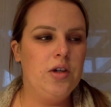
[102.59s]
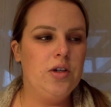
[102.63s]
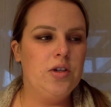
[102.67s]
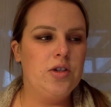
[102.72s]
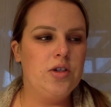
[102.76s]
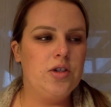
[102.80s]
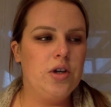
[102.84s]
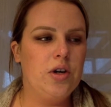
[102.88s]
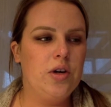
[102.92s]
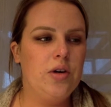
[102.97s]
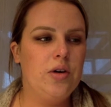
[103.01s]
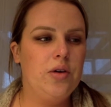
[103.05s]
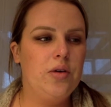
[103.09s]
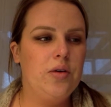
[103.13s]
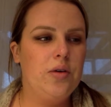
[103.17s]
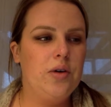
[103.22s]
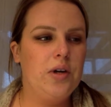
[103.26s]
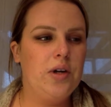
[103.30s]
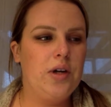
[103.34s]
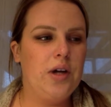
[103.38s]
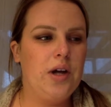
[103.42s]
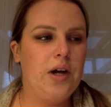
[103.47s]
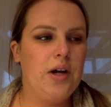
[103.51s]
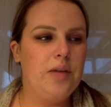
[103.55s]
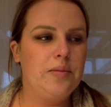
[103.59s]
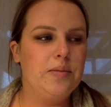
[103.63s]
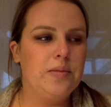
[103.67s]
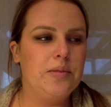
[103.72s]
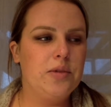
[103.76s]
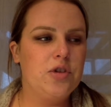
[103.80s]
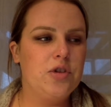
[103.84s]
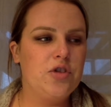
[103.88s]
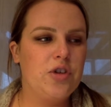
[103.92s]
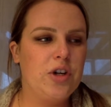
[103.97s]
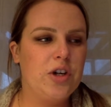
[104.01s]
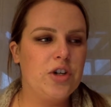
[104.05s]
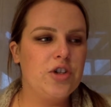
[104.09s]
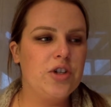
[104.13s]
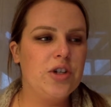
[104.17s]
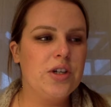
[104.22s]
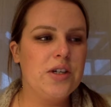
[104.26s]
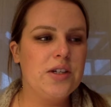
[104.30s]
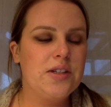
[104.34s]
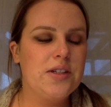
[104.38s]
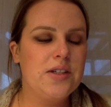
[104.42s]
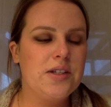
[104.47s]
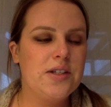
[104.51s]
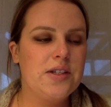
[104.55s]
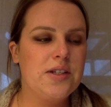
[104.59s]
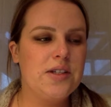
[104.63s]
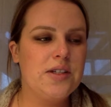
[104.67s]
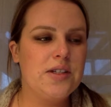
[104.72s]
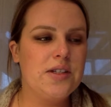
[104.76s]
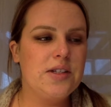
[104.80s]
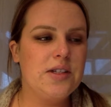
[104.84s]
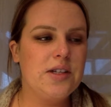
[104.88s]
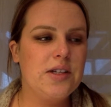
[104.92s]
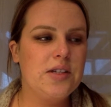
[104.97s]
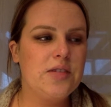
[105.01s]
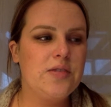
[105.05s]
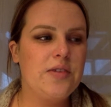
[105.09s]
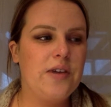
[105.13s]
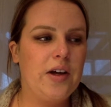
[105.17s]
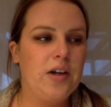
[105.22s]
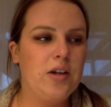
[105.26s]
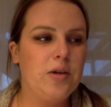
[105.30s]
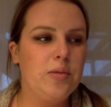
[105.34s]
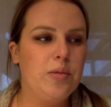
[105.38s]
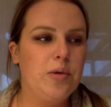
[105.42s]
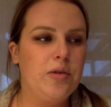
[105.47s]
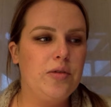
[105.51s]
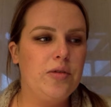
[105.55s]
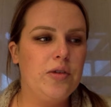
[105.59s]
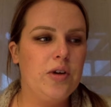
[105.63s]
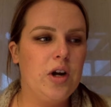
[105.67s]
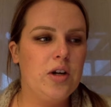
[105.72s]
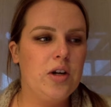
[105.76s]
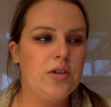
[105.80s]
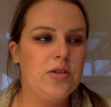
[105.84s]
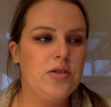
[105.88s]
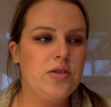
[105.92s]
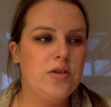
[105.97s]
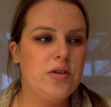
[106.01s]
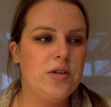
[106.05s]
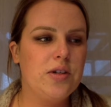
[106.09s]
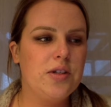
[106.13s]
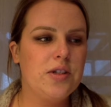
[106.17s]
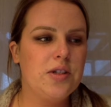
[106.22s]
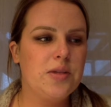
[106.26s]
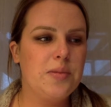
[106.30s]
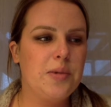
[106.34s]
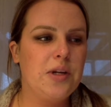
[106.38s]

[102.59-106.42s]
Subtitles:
So structure and consistency is valuable for all students,